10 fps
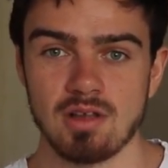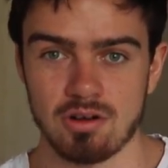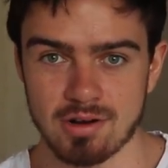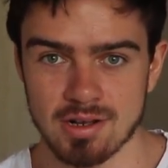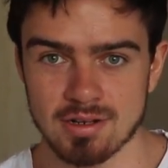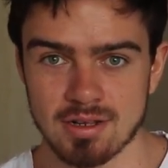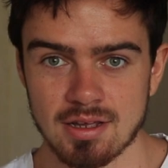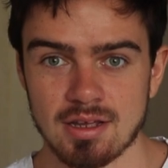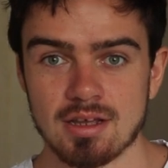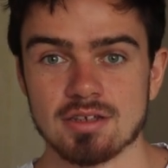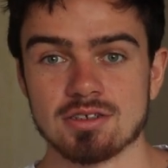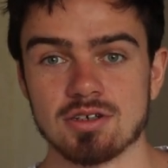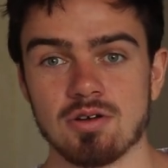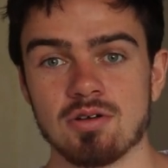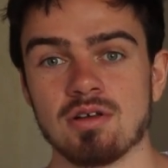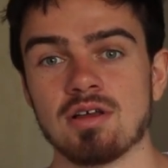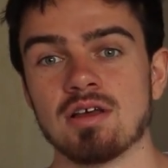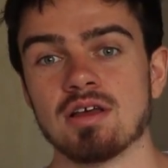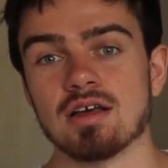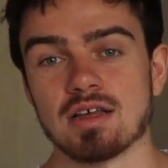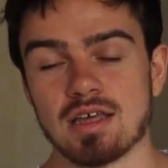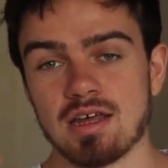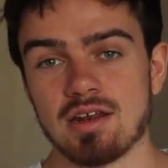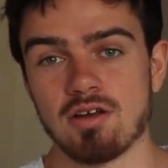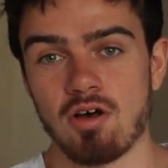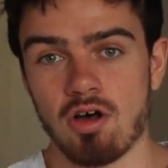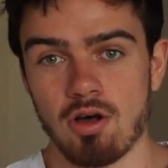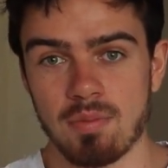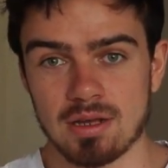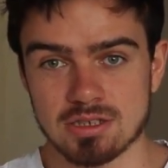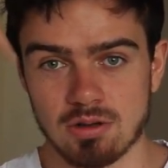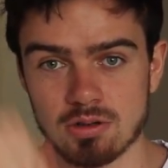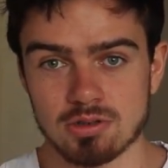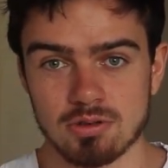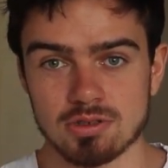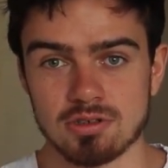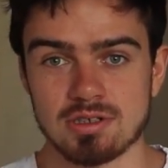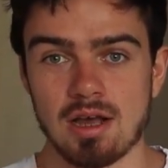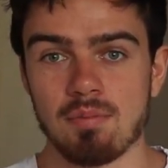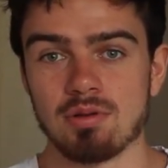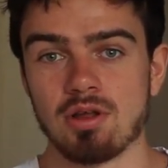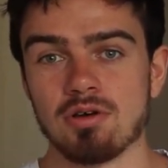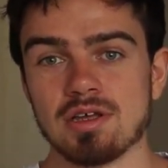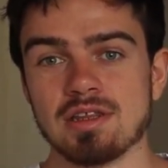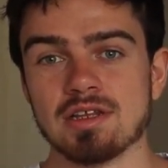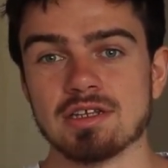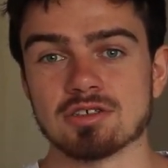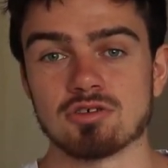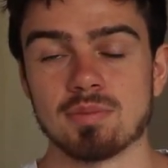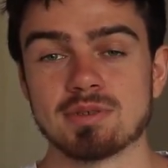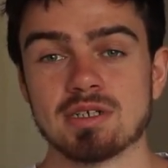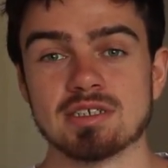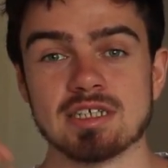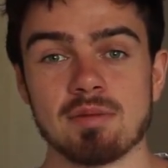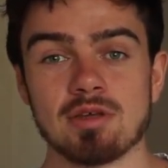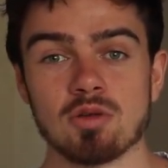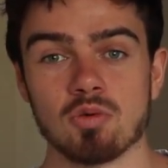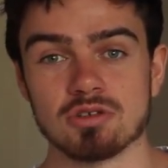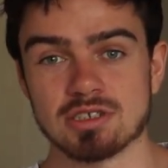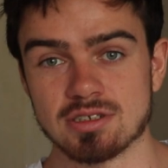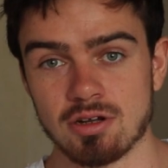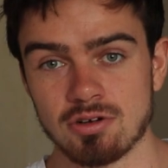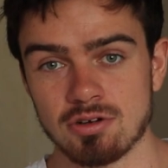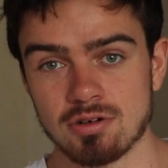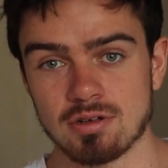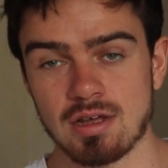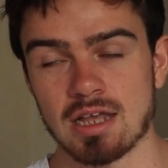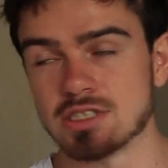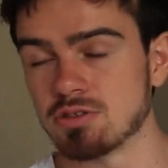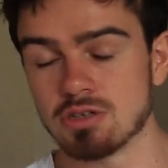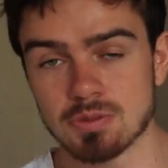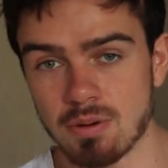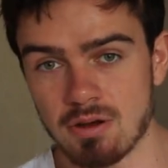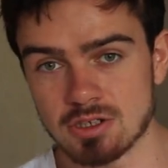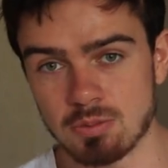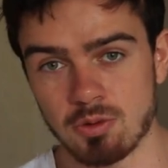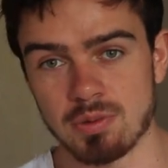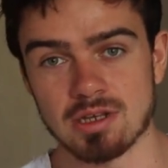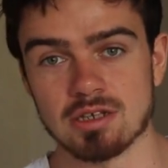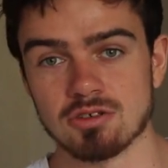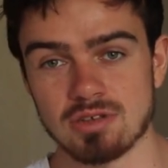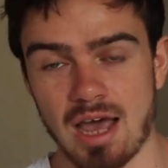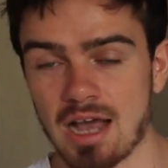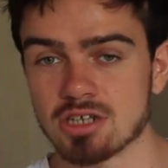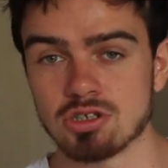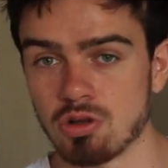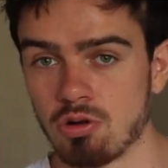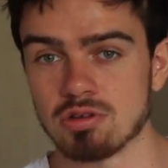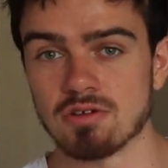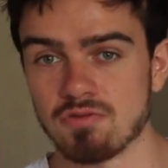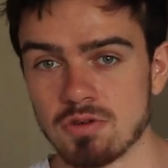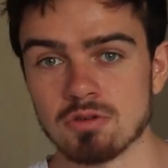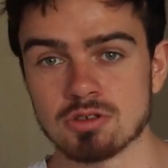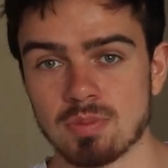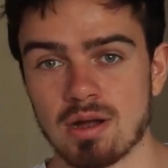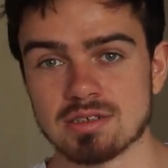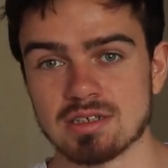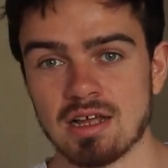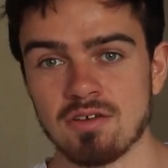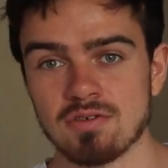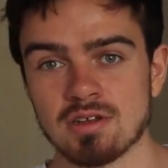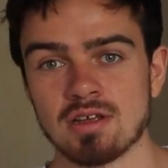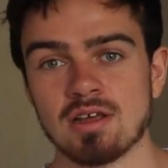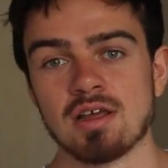All right, so again, all my socials are down below in the description. DM me the word stutter as soon as possible, because there's actually only a few spots left,